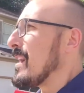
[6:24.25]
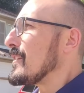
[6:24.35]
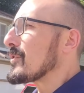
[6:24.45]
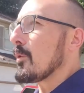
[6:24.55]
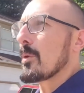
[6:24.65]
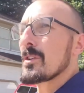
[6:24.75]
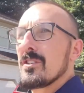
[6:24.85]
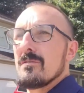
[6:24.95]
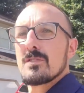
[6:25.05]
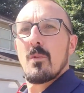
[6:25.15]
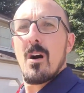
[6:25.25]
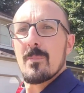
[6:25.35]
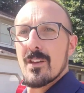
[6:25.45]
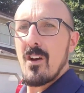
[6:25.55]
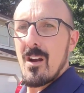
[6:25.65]
So what we're going to do is we'll hop
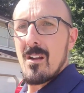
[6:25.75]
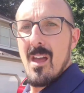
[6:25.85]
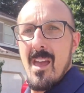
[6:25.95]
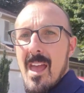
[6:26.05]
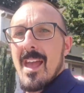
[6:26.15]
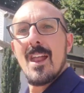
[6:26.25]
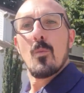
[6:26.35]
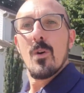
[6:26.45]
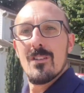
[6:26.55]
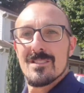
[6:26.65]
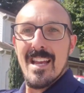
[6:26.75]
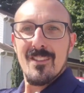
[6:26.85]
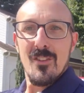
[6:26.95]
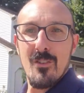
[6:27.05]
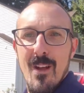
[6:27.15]
in the car and we'll take a
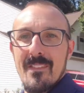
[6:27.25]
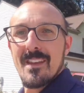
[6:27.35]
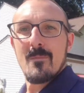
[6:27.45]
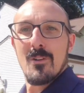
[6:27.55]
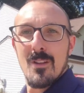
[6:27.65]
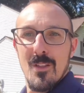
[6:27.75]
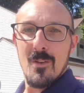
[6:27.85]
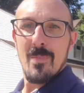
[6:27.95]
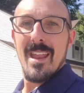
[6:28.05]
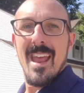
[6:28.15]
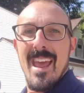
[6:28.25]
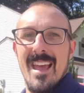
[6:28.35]
look around the neighborhood a little bit,